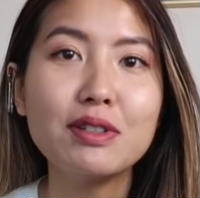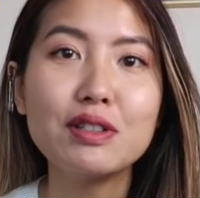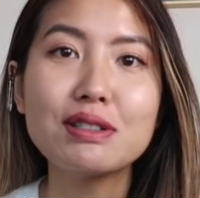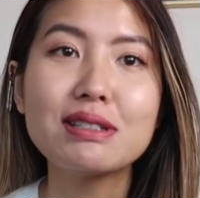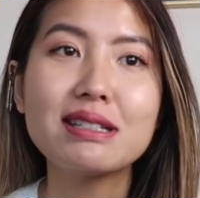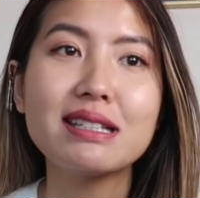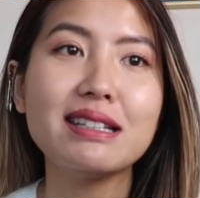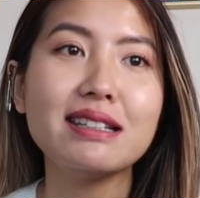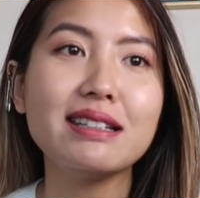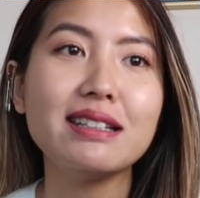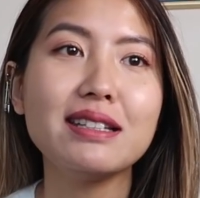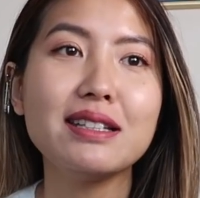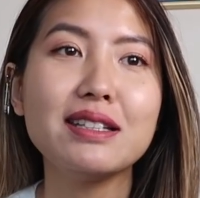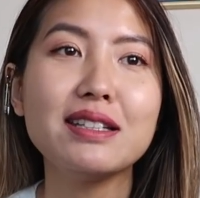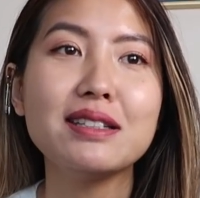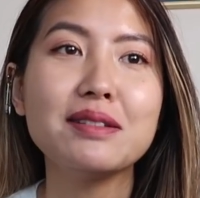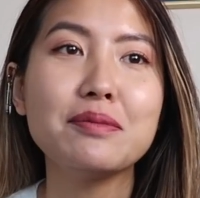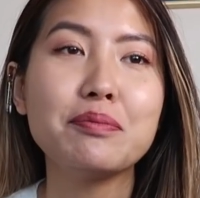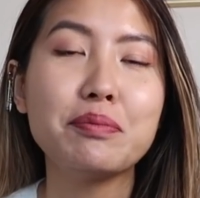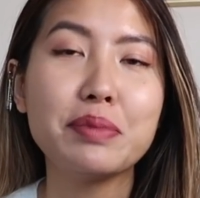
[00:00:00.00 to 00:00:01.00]

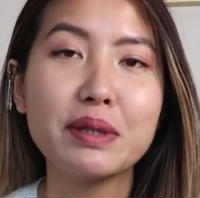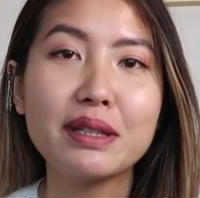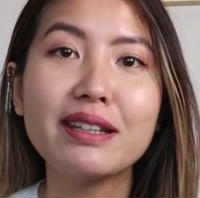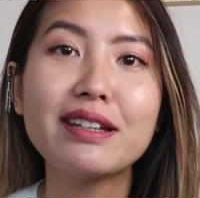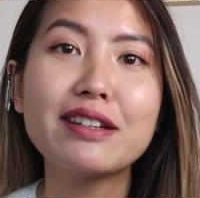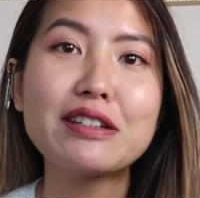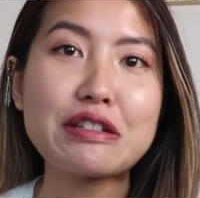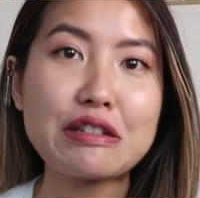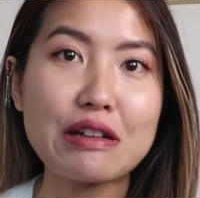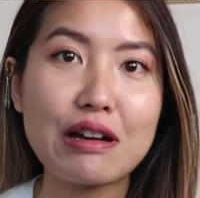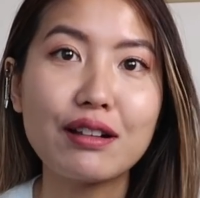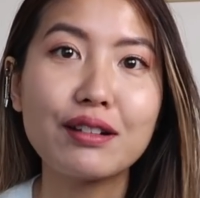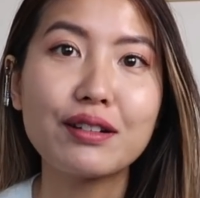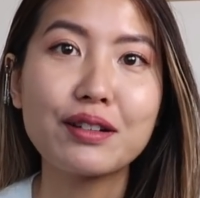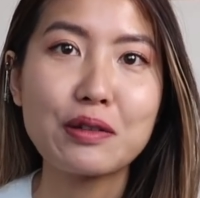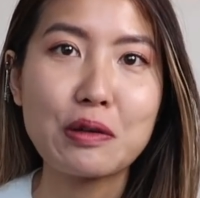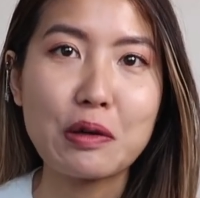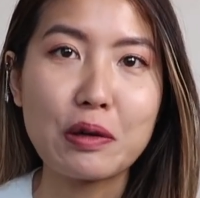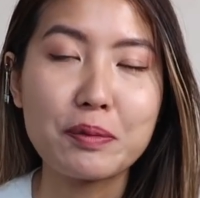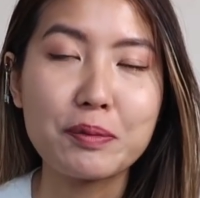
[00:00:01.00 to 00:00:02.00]

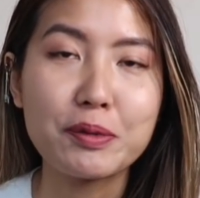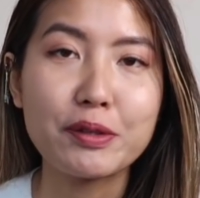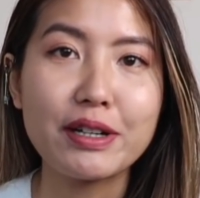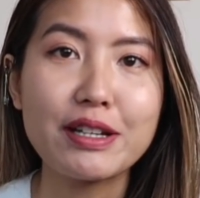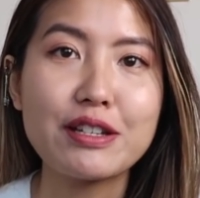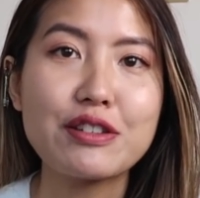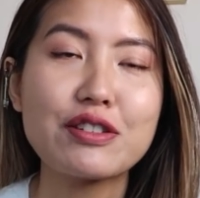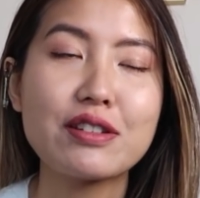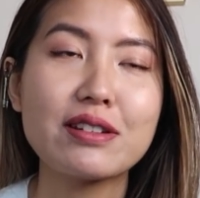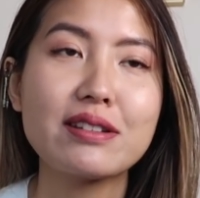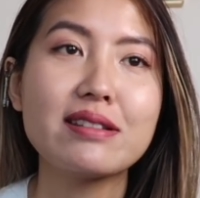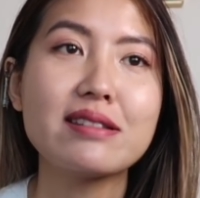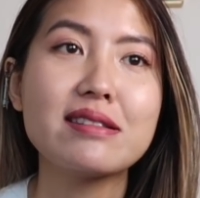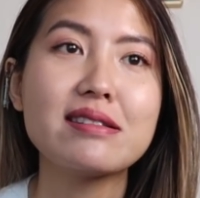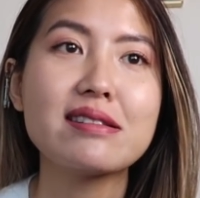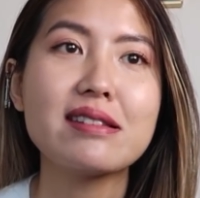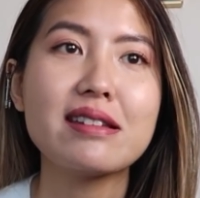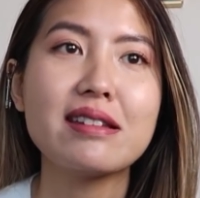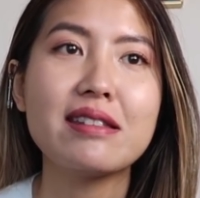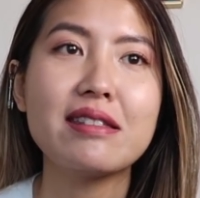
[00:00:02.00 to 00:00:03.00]
multi-billion-dollar
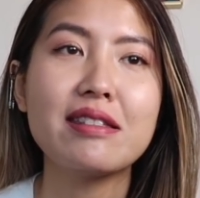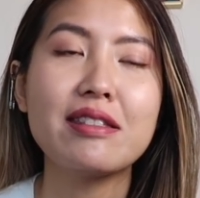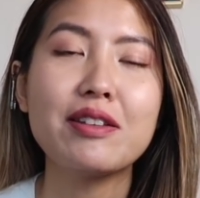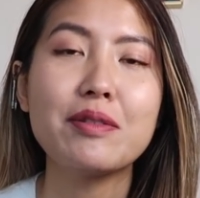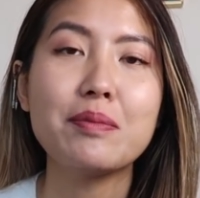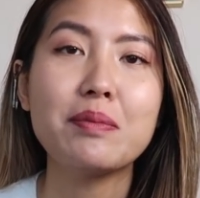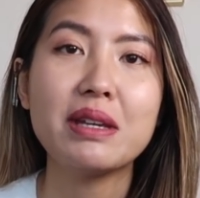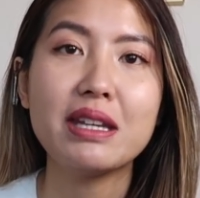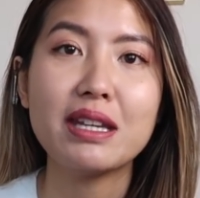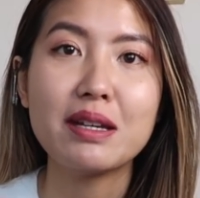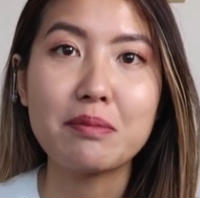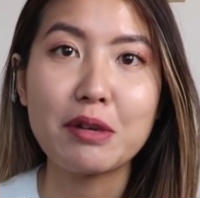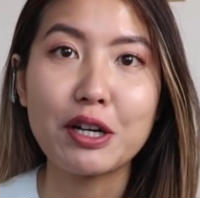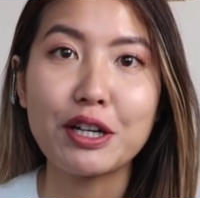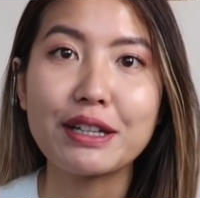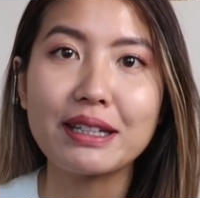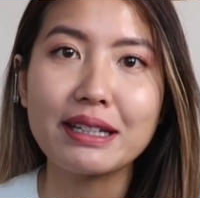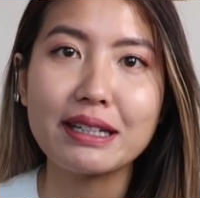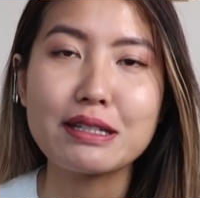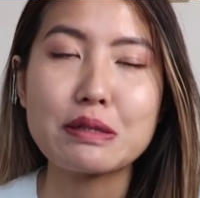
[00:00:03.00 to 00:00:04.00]
corporations in the media
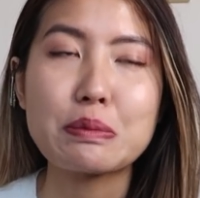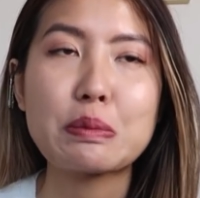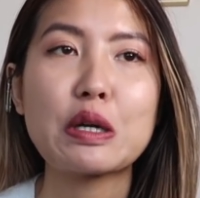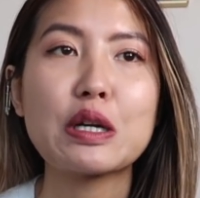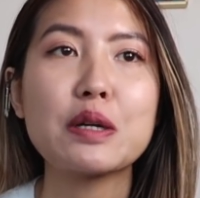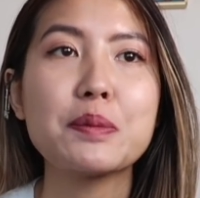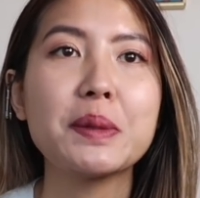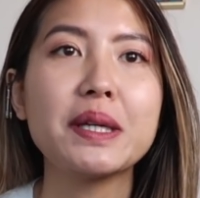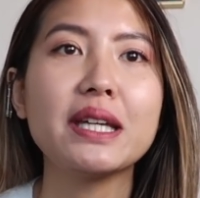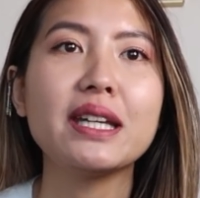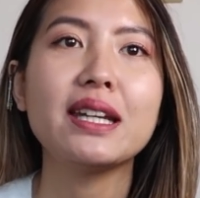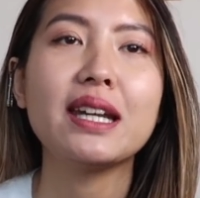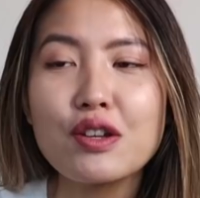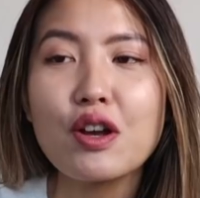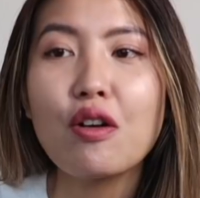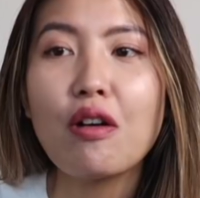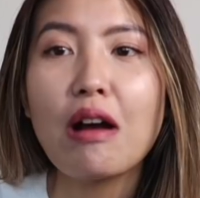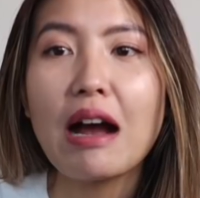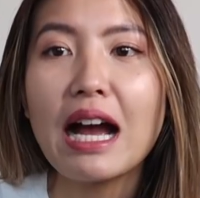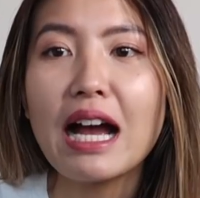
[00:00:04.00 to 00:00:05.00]
marketing department.
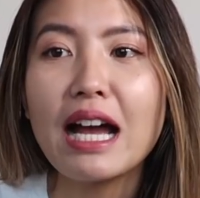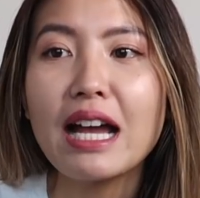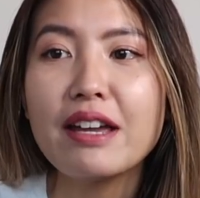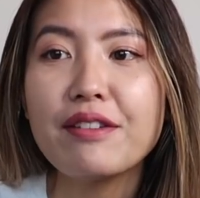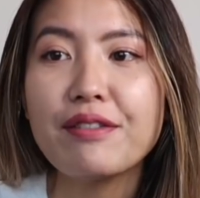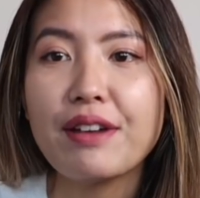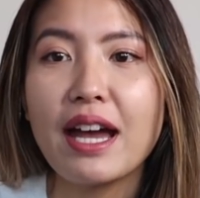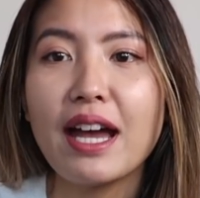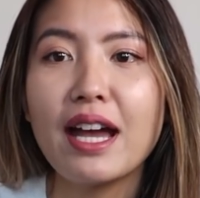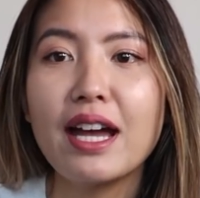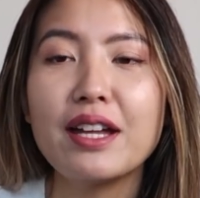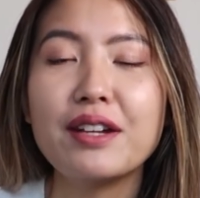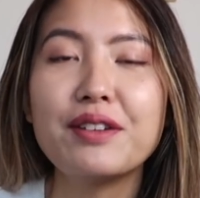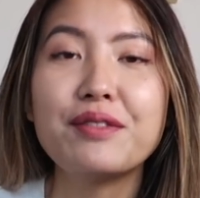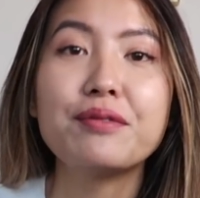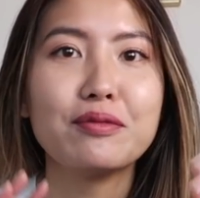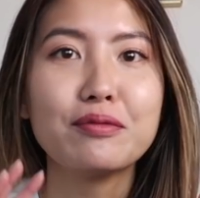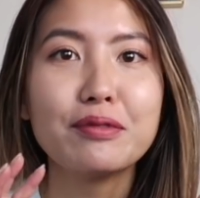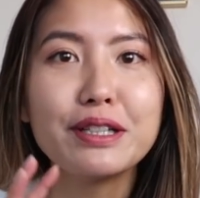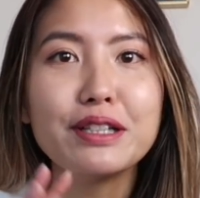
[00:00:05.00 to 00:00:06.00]
So I've
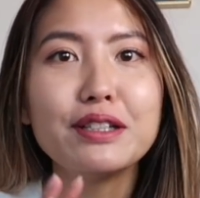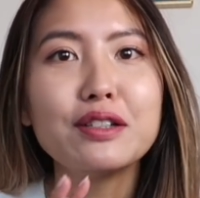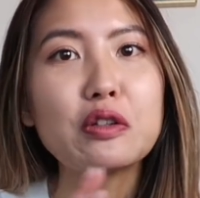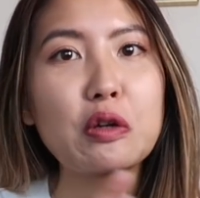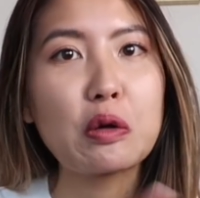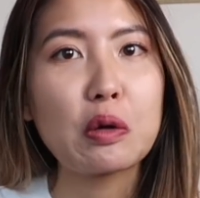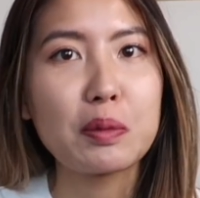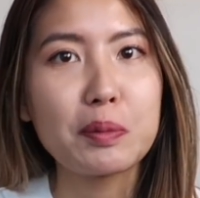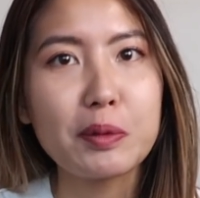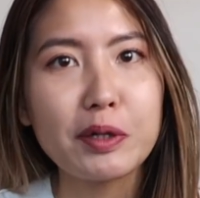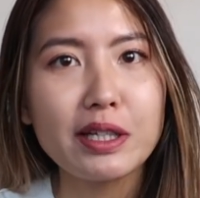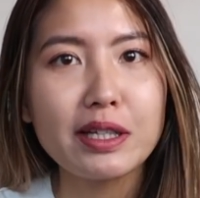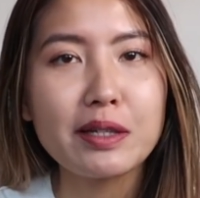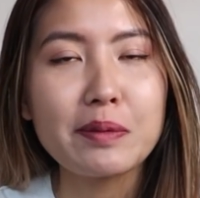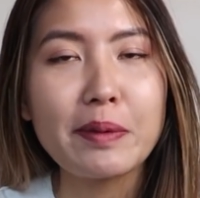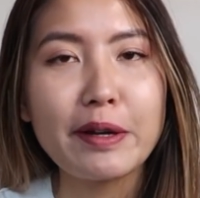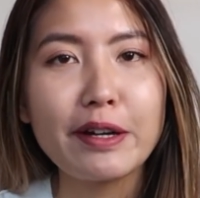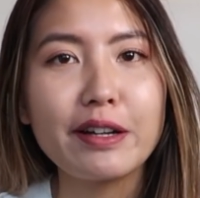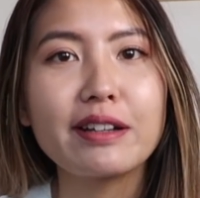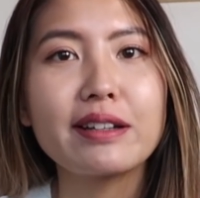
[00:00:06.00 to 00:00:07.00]
had real corporate
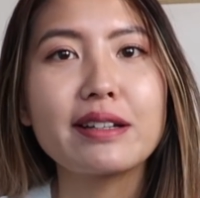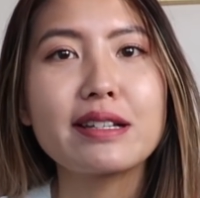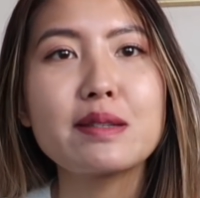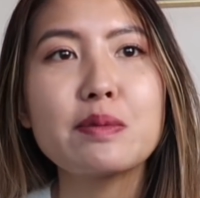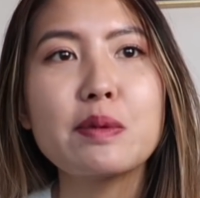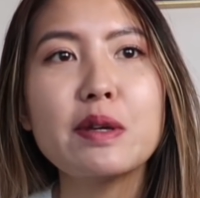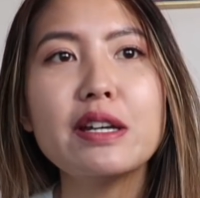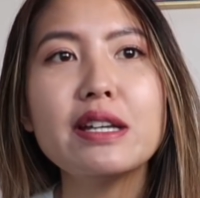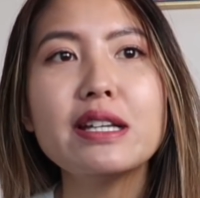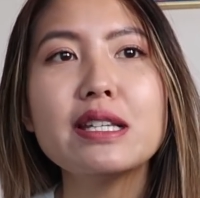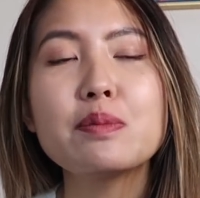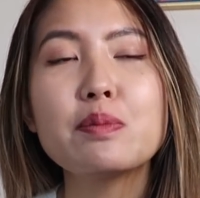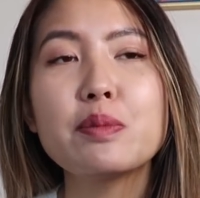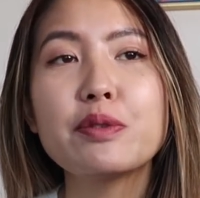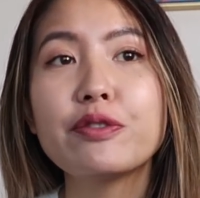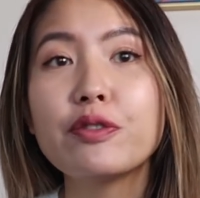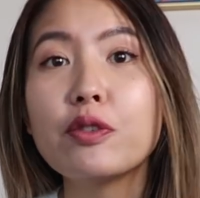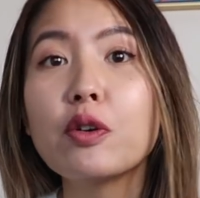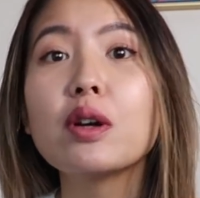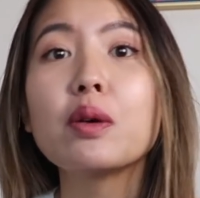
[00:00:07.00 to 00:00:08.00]
America experience
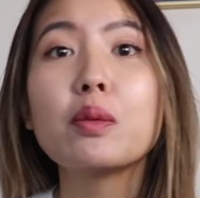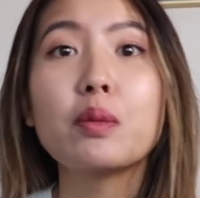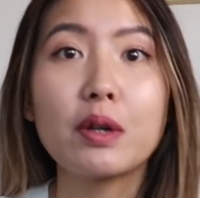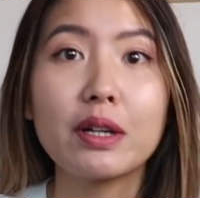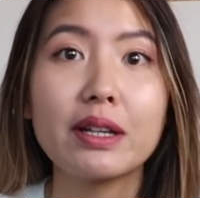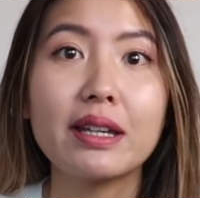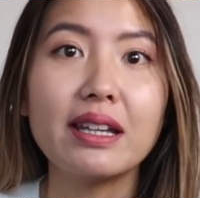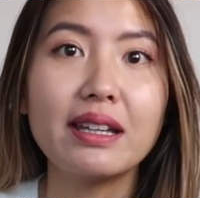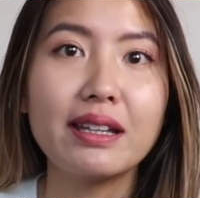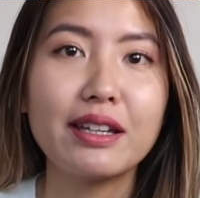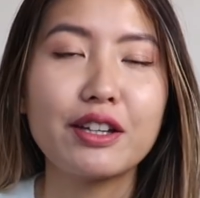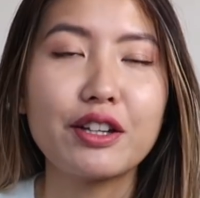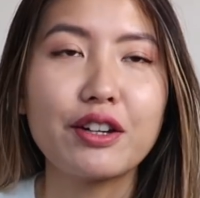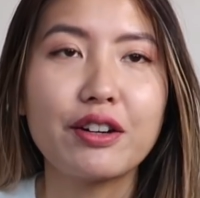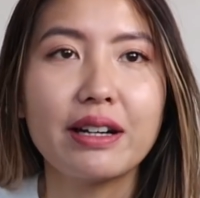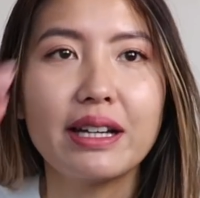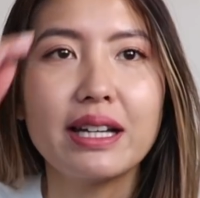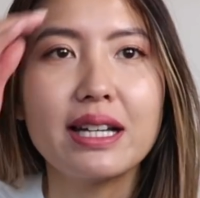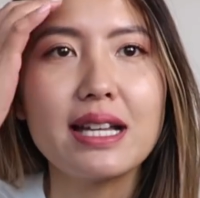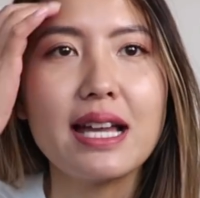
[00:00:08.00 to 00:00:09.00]
before working in
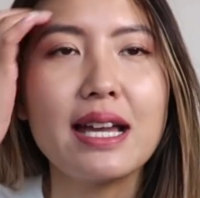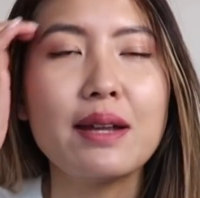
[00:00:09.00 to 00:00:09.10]
Korea.